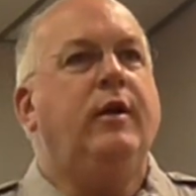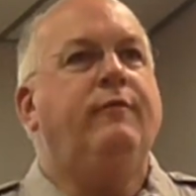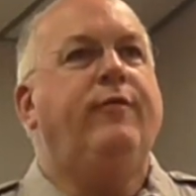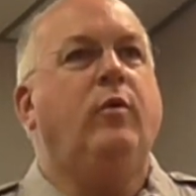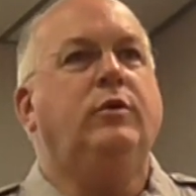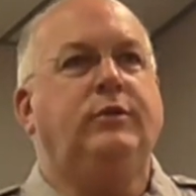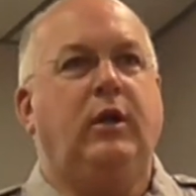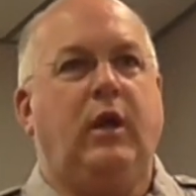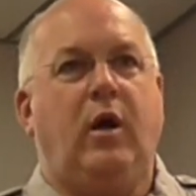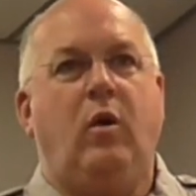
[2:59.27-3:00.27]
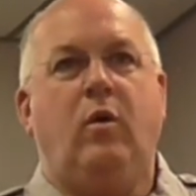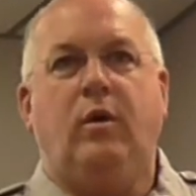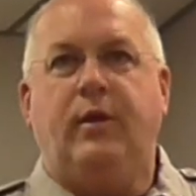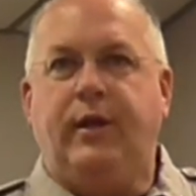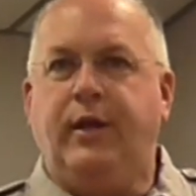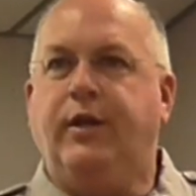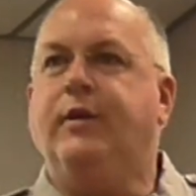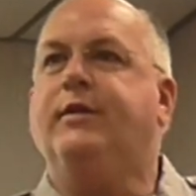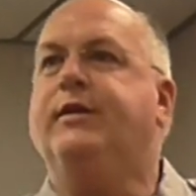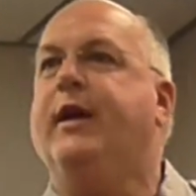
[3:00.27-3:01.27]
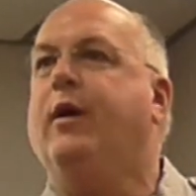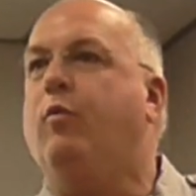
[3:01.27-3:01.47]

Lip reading: enforce the law. It doesn't say